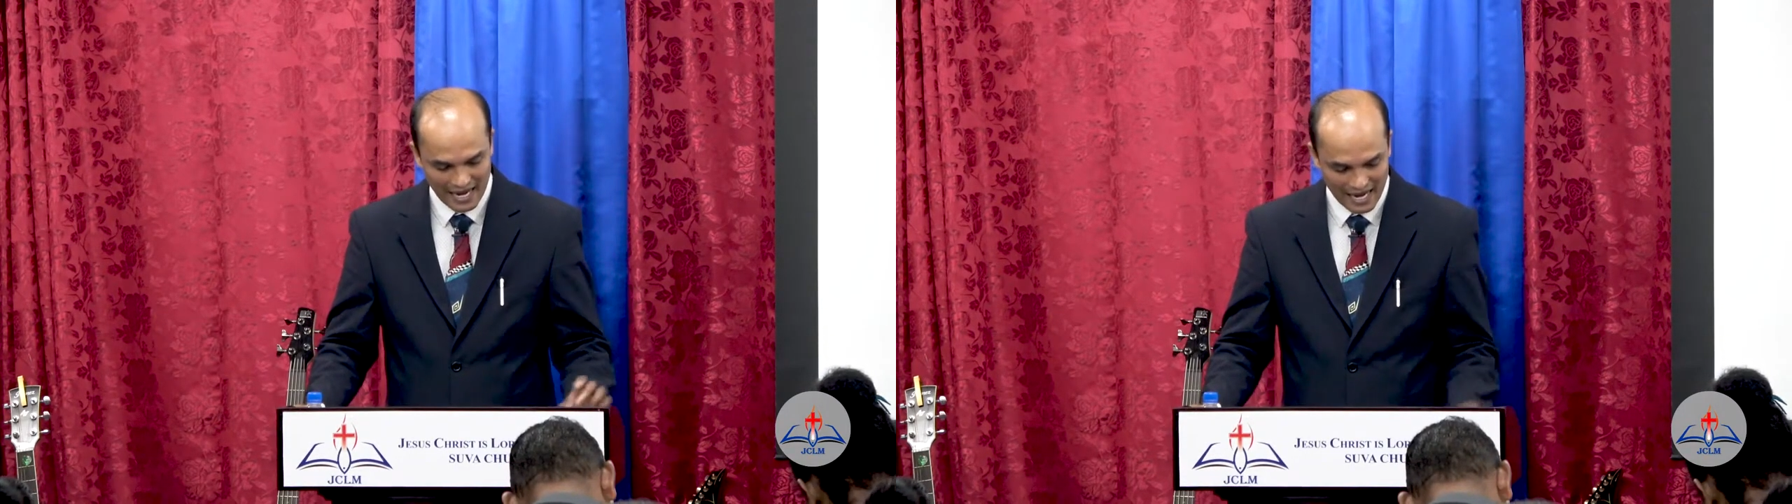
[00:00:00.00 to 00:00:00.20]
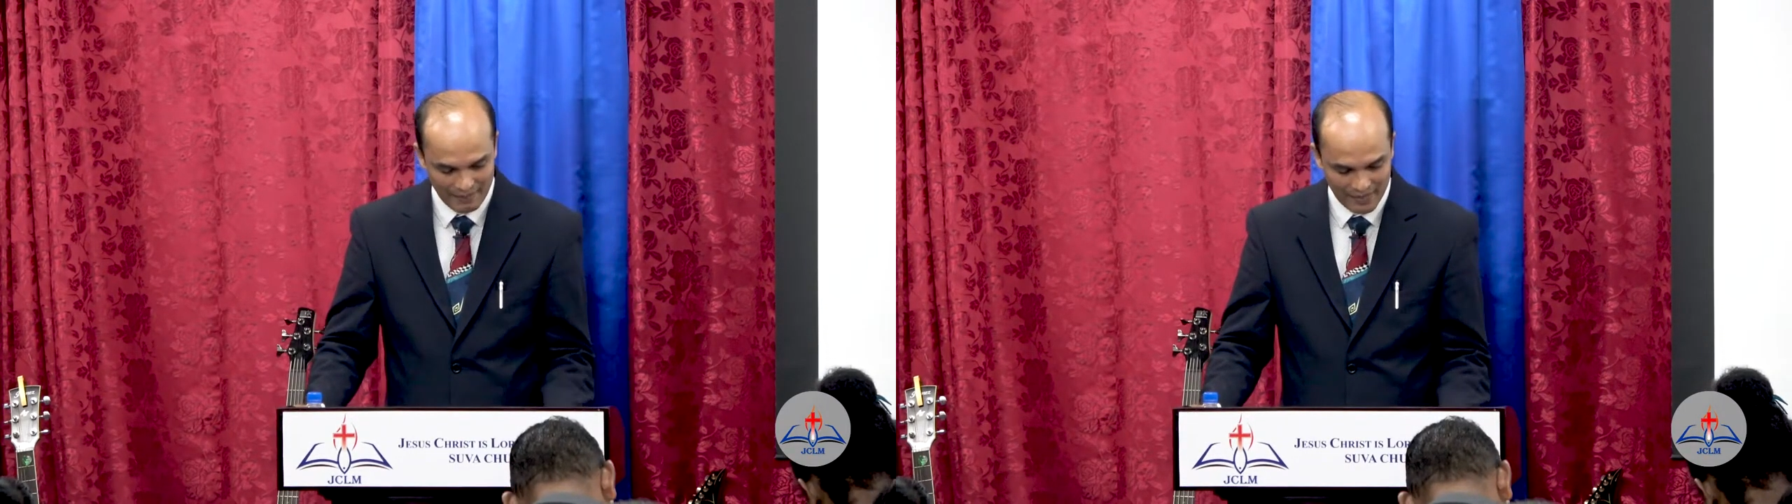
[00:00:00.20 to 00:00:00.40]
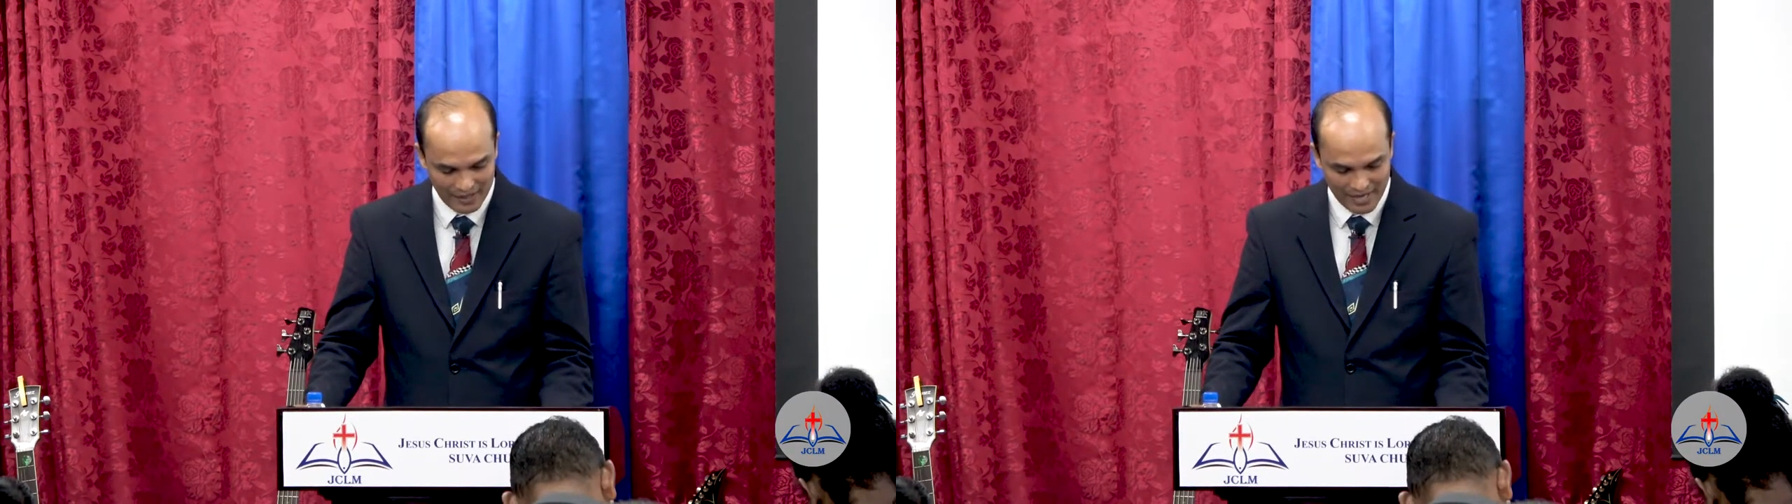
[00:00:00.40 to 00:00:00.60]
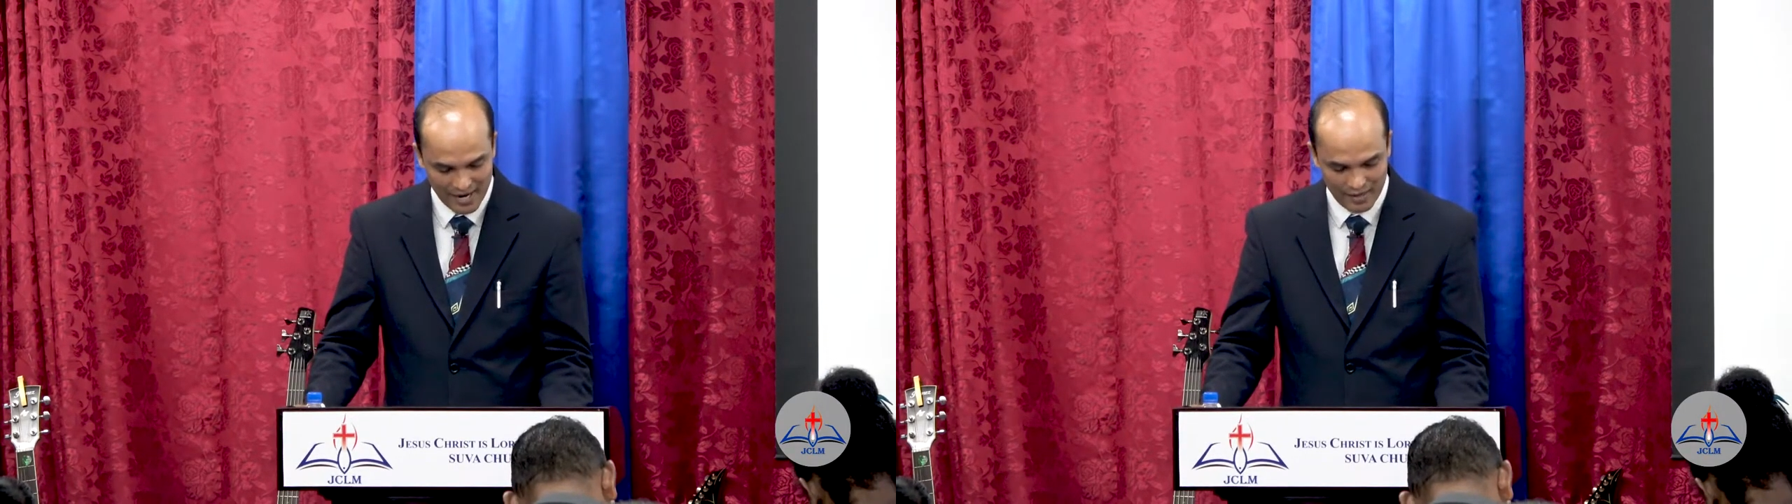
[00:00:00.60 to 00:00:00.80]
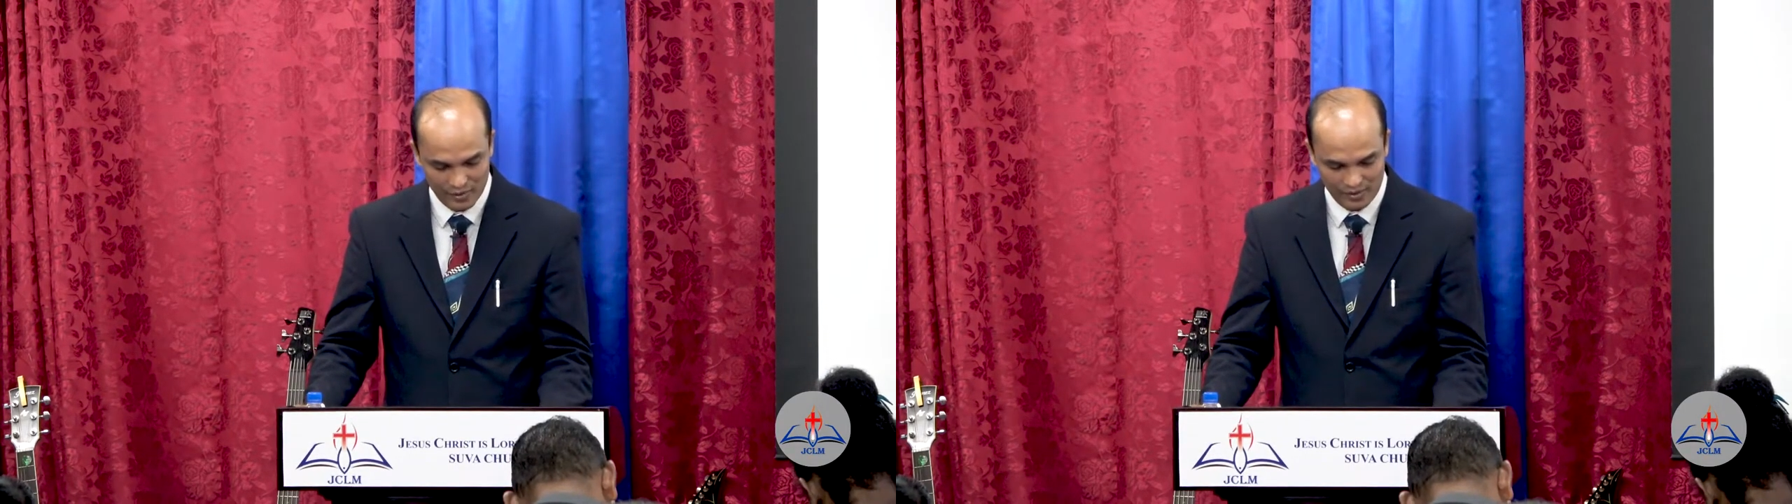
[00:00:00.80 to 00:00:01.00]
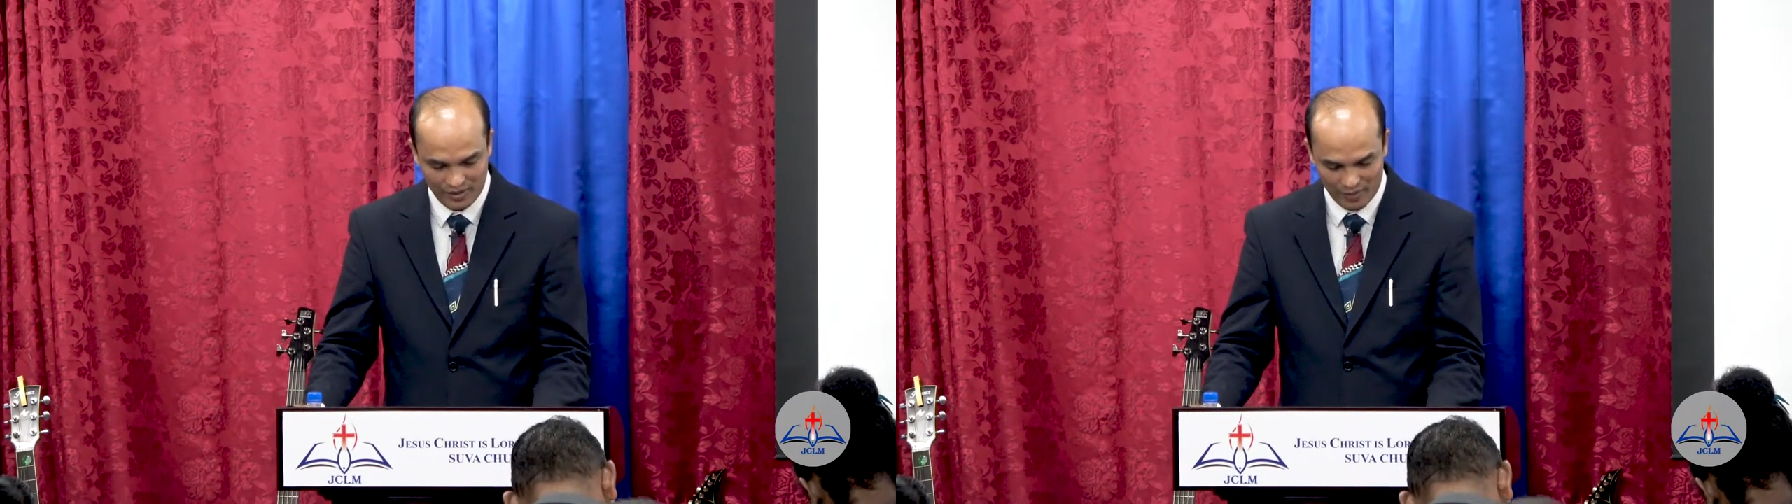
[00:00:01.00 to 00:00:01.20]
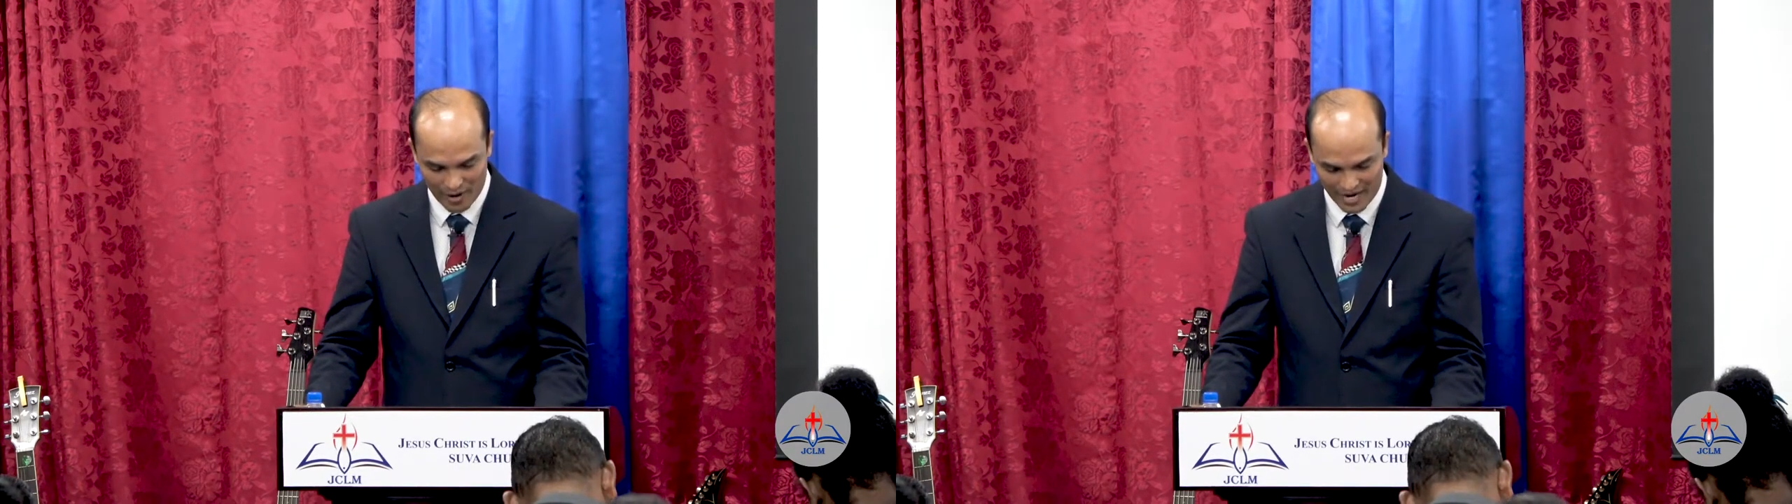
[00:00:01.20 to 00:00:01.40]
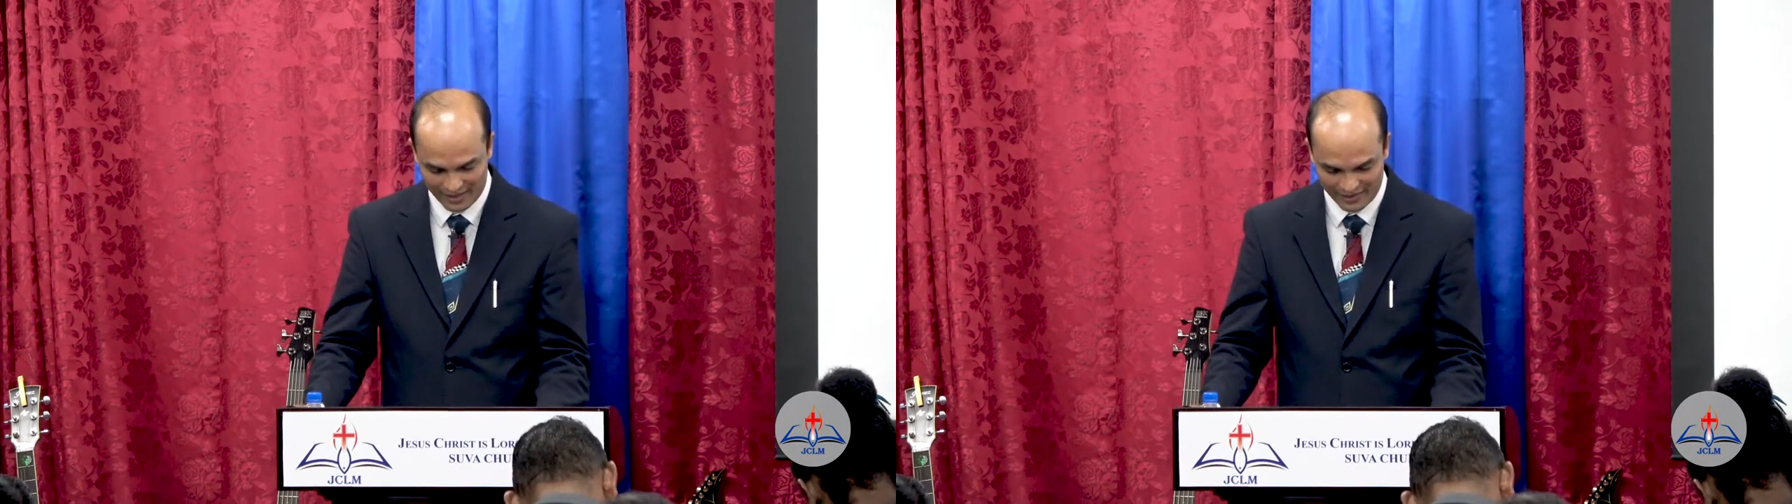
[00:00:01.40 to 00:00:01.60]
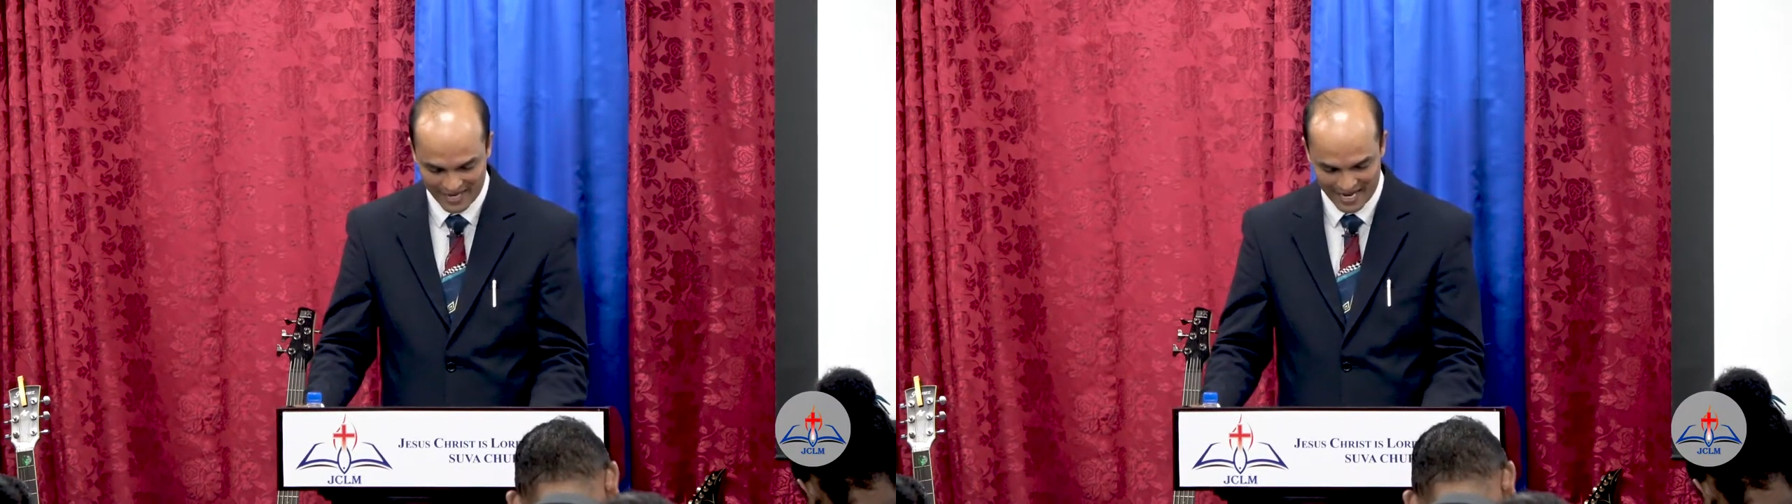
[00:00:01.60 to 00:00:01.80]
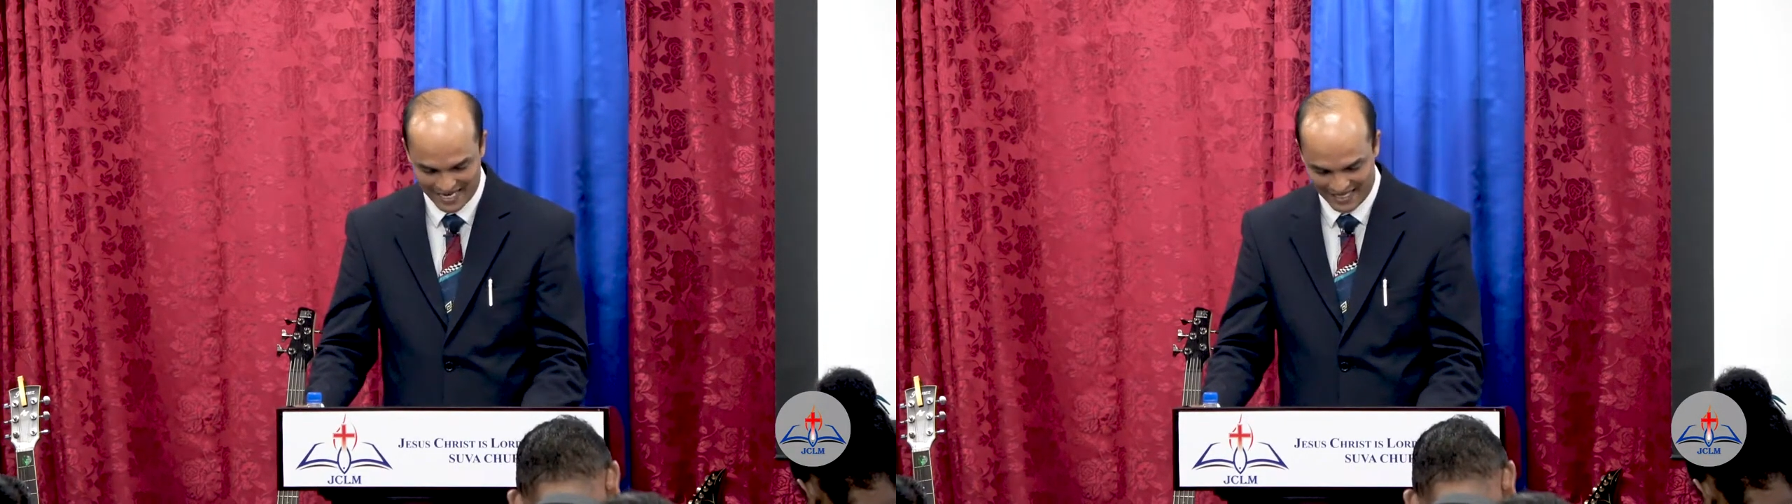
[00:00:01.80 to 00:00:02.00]
let me take you somewhere
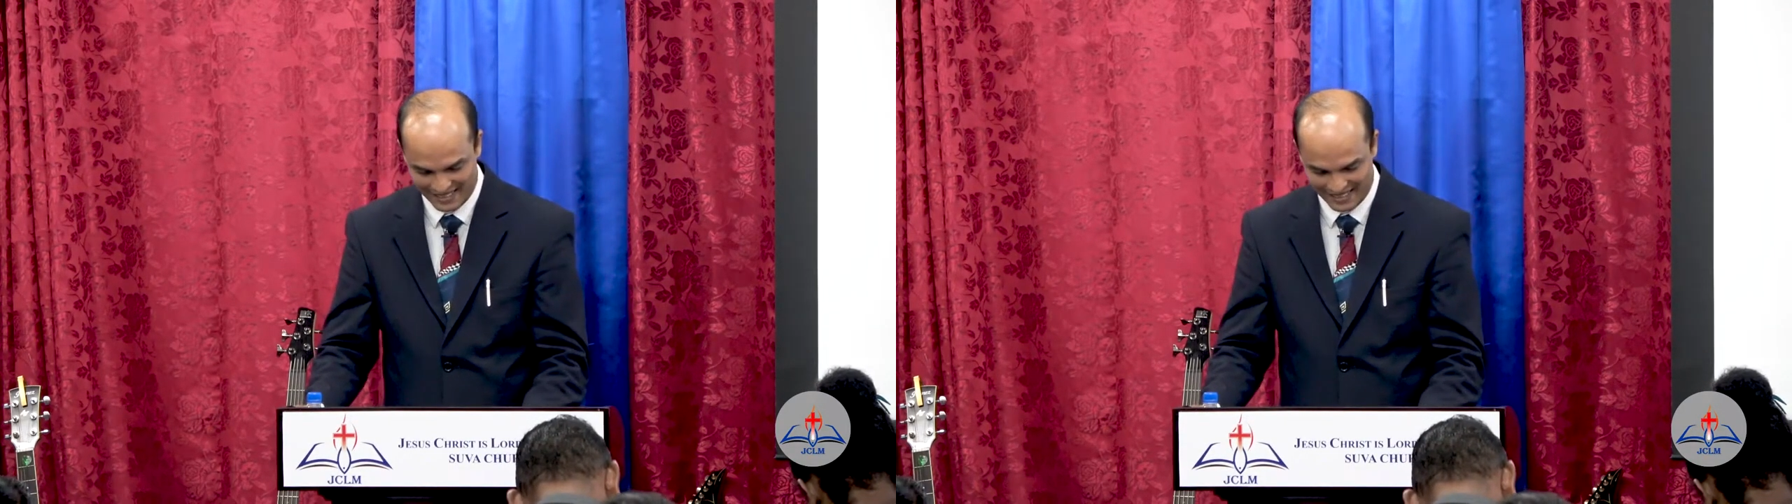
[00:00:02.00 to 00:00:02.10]
today.